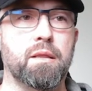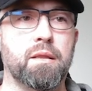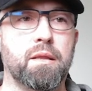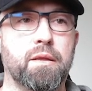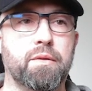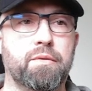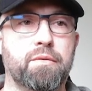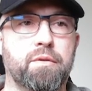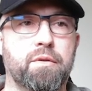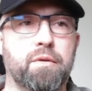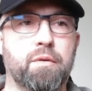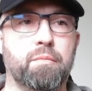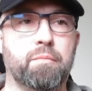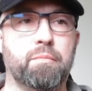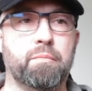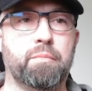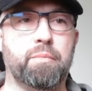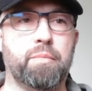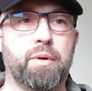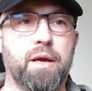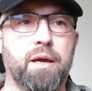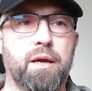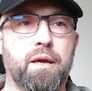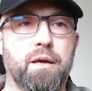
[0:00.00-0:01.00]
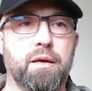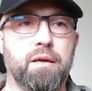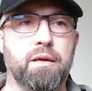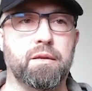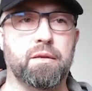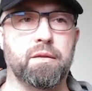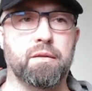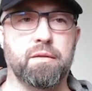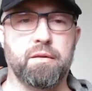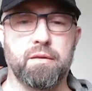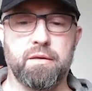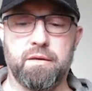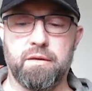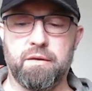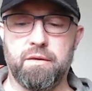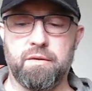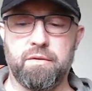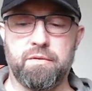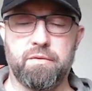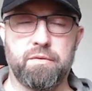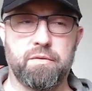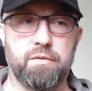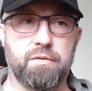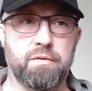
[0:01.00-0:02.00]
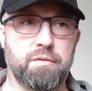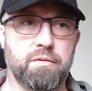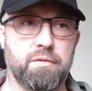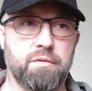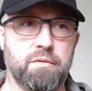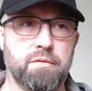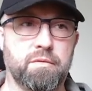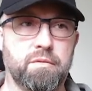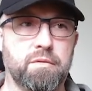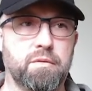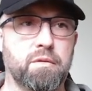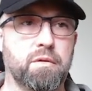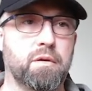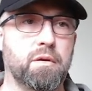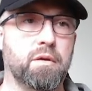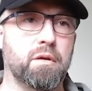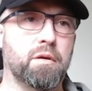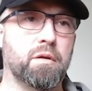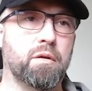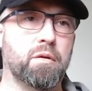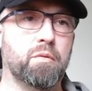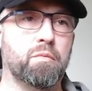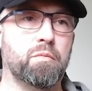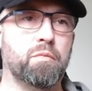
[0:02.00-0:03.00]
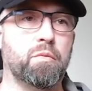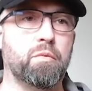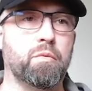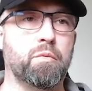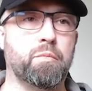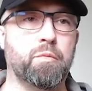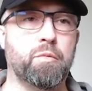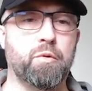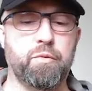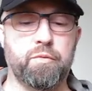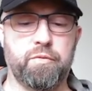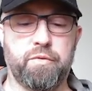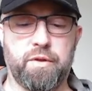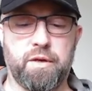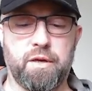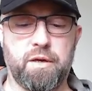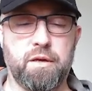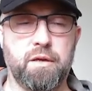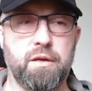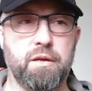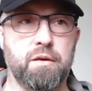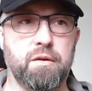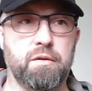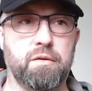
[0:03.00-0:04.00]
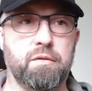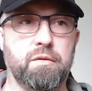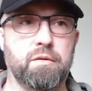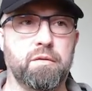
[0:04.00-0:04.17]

Let's come back to this. We'll remove that.